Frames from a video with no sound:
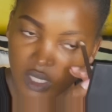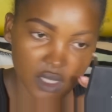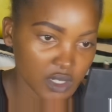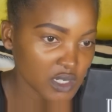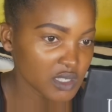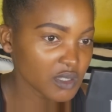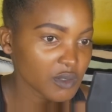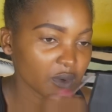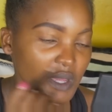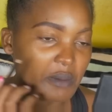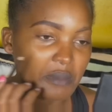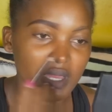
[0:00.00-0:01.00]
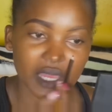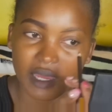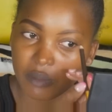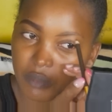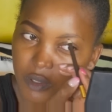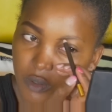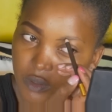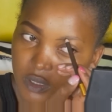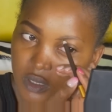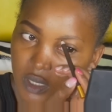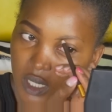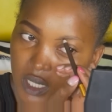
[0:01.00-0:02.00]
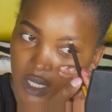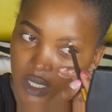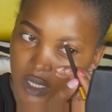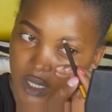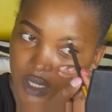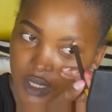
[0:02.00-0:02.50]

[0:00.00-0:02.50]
The reason why my eyebrows are